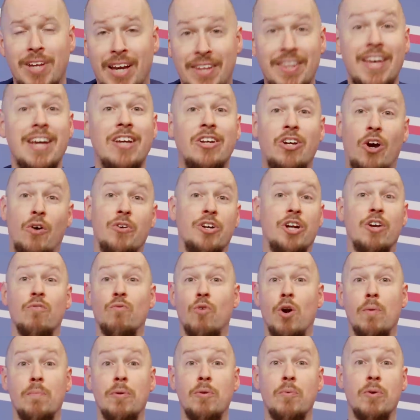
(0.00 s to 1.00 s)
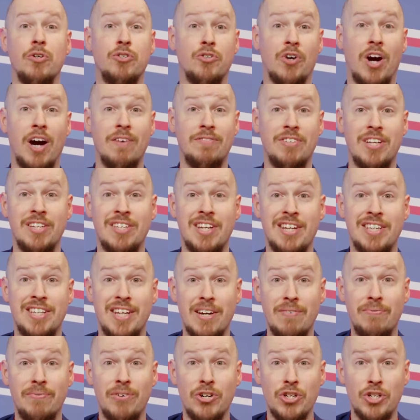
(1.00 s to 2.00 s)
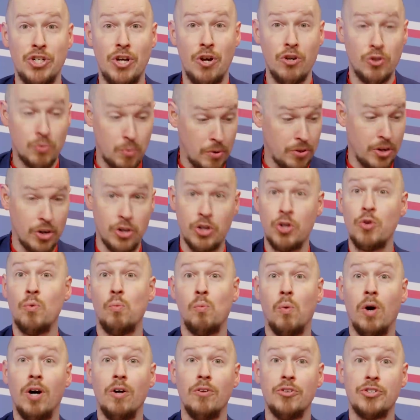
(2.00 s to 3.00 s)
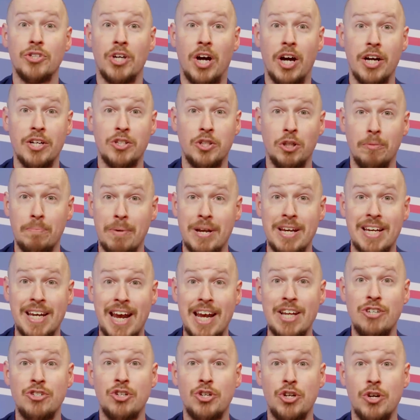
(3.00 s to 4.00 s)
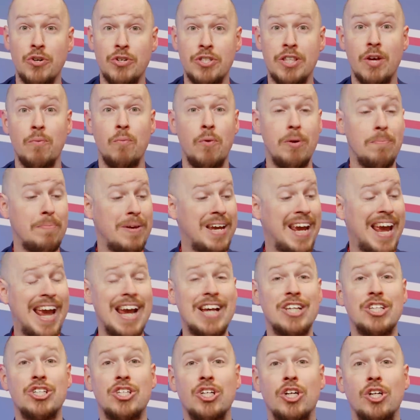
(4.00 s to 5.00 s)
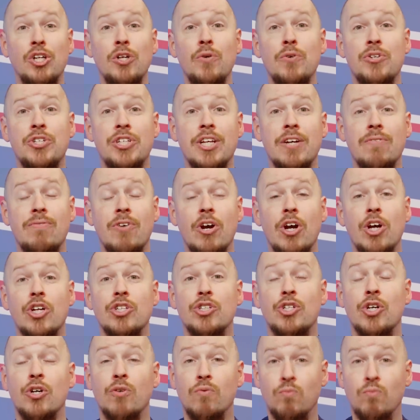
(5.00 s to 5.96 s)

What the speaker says: And then Cody and Roman were drafted to different shows, with a new world title being introduced that would be exclusive to